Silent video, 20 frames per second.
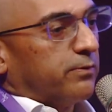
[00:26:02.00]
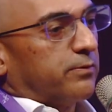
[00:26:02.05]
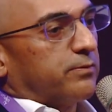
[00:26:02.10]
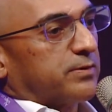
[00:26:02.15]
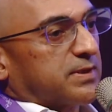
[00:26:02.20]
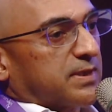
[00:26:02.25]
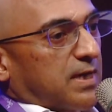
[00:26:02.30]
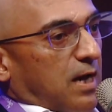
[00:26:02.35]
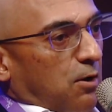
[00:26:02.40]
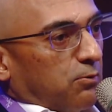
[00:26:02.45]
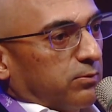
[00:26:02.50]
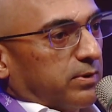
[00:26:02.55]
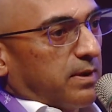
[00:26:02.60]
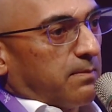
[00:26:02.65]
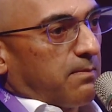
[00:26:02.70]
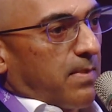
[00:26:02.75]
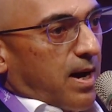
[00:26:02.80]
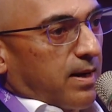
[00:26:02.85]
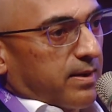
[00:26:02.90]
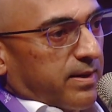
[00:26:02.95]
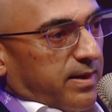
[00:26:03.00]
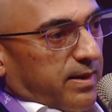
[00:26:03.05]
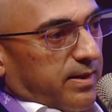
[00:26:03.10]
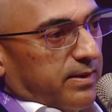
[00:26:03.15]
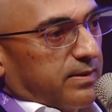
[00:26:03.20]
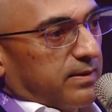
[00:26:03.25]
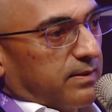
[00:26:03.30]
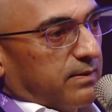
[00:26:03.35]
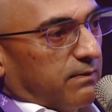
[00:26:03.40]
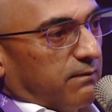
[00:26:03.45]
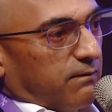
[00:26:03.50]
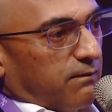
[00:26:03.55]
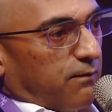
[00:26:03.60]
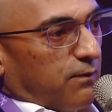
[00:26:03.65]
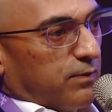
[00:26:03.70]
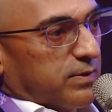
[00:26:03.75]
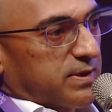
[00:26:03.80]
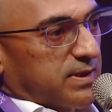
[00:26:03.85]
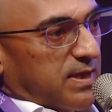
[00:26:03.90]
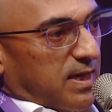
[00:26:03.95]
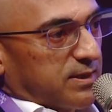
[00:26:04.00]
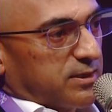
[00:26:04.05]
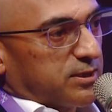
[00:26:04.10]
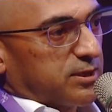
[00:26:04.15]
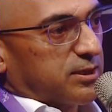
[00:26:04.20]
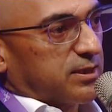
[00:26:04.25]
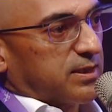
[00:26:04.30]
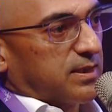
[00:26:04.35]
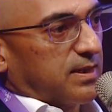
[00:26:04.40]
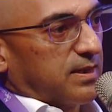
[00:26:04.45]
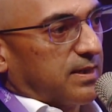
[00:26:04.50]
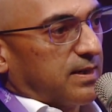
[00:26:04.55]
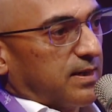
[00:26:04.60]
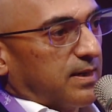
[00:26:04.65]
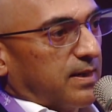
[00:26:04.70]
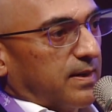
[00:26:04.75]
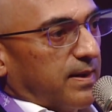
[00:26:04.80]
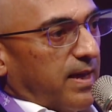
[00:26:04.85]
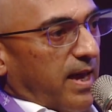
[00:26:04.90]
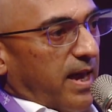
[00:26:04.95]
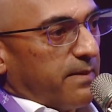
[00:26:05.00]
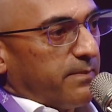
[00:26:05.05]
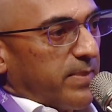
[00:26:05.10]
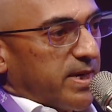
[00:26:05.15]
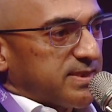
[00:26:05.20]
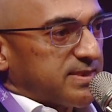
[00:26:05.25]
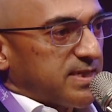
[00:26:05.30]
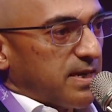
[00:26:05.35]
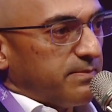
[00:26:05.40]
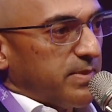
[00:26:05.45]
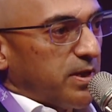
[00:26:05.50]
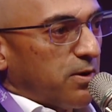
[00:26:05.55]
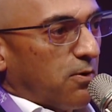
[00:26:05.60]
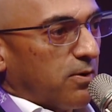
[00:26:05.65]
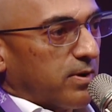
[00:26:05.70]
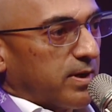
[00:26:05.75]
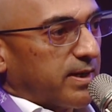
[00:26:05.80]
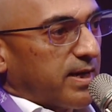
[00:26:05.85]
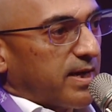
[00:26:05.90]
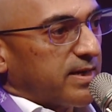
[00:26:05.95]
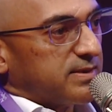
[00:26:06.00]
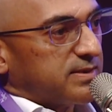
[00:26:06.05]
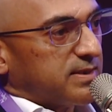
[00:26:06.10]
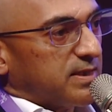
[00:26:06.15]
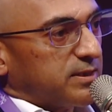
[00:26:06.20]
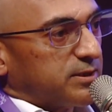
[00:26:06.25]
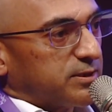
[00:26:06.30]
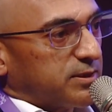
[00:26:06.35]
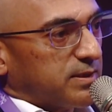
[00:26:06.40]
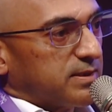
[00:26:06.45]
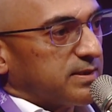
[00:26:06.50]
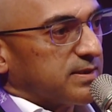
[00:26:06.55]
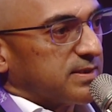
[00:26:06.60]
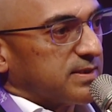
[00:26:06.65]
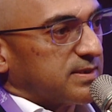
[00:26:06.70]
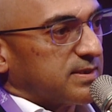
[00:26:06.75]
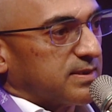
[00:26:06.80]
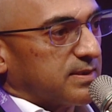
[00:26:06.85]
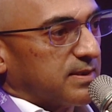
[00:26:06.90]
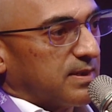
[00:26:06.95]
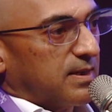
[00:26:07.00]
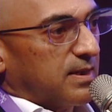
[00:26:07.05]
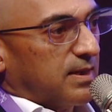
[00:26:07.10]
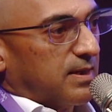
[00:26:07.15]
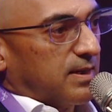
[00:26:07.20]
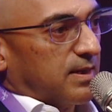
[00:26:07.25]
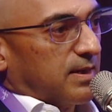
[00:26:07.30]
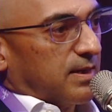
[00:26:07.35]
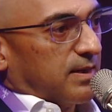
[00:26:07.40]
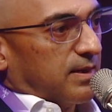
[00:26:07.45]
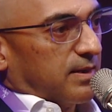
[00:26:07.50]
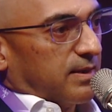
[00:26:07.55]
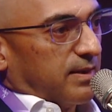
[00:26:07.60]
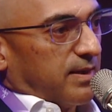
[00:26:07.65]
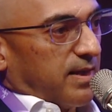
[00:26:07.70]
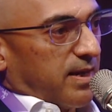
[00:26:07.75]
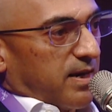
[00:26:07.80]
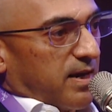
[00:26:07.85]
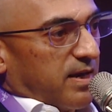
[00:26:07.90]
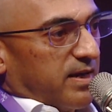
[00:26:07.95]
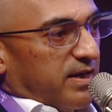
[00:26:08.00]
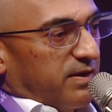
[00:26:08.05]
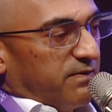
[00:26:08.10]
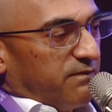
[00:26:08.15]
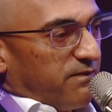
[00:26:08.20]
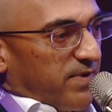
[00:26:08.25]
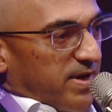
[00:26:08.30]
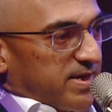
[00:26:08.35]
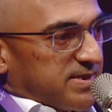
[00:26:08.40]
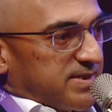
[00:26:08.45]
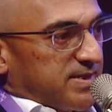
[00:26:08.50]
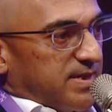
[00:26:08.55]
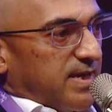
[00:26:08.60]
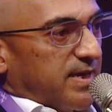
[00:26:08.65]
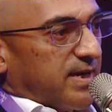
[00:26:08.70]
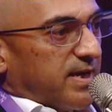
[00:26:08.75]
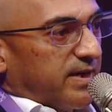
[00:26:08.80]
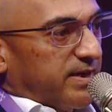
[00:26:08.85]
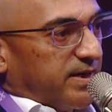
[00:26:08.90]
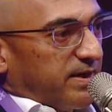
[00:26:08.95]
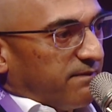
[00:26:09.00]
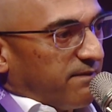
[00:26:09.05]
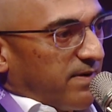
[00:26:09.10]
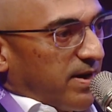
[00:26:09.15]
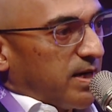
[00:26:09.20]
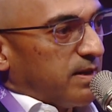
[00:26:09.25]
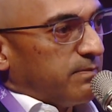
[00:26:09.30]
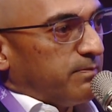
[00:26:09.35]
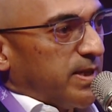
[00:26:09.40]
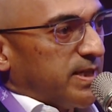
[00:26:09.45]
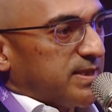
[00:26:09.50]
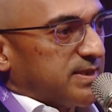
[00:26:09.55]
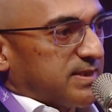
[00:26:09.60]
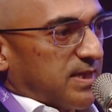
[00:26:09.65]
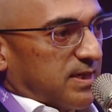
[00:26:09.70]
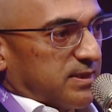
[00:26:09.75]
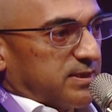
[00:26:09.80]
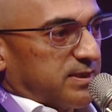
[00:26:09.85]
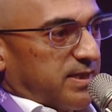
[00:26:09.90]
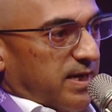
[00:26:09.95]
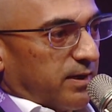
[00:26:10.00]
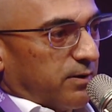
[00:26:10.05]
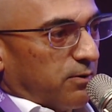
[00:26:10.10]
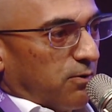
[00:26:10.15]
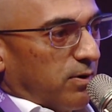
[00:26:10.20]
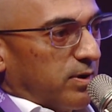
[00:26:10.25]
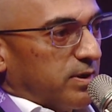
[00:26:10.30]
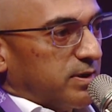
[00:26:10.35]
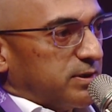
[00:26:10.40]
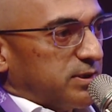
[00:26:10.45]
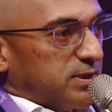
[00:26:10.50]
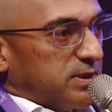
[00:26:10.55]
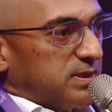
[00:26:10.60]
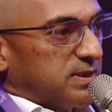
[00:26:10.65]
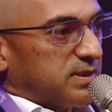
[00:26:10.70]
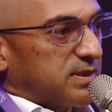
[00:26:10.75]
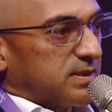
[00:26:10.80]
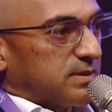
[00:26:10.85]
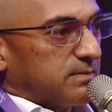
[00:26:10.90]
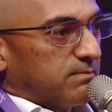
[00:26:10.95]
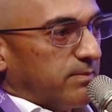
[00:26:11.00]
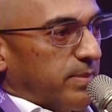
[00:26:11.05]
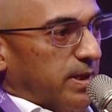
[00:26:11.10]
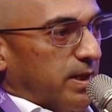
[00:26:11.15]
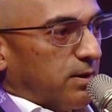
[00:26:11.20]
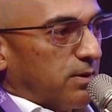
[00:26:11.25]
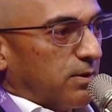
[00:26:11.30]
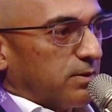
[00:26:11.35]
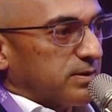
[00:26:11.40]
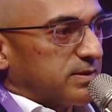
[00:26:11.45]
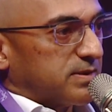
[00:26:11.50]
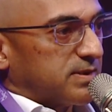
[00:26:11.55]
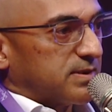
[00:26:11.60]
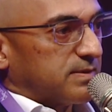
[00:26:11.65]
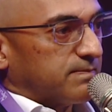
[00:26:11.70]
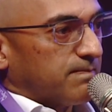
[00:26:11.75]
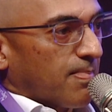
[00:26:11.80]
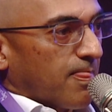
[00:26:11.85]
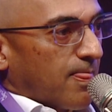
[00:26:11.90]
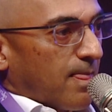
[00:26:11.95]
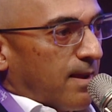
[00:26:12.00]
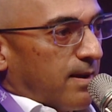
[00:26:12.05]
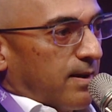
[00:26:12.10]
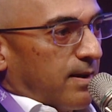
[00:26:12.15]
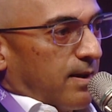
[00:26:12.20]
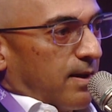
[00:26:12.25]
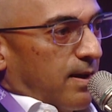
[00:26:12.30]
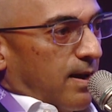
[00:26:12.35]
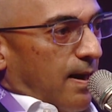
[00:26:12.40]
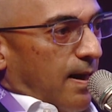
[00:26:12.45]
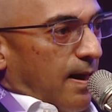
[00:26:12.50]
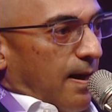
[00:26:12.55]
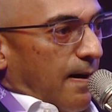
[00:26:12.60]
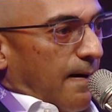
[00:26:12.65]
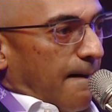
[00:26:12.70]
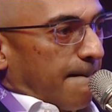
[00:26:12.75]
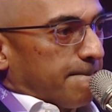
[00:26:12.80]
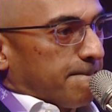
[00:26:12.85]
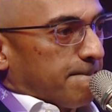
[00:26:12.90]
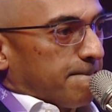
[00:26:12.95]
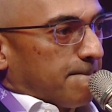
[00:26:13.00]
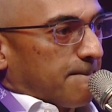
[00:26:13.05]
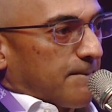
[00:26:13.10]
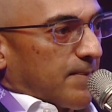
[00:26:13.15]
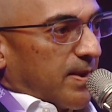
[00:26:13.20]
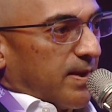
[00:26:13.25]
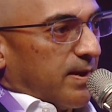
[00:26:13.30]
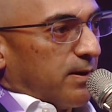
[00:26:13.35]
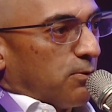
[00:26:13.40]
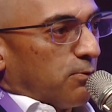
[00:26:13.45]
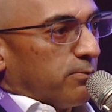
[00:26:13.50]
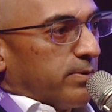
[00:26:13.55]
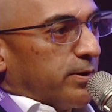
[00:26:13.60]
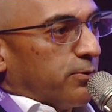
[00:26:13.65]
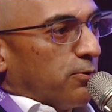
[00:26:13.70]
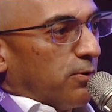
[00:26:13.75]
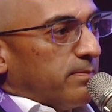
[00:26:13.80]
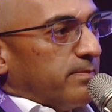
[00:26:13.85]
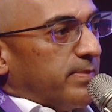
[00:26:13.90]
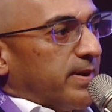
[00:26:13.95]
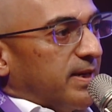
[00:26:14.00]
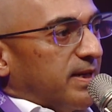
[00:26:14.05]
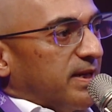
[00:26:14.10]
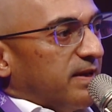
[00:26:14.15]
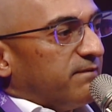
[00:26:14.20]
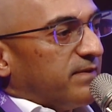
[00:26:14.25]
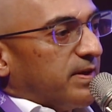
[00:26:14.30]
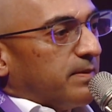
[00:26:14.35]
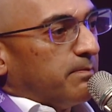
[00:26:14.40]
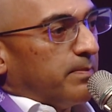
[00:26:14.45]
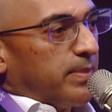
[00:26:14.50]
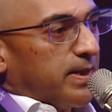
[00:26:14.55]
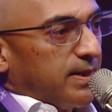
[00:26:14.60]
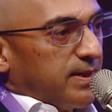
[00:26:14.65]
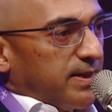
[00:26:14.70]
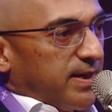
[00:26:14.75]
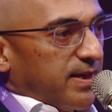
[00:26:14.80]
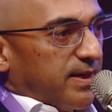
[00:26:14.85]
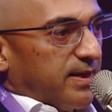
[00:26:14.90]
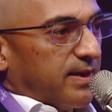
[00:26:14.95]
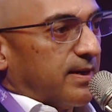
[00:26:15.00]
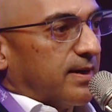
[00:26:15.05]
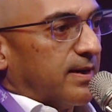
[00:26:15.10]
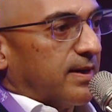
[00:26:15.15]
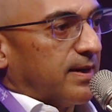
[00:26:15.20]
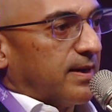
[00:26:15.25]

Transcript: to scout the market for such MSME organizations that are investing and developing such technologies, because we don't believe in building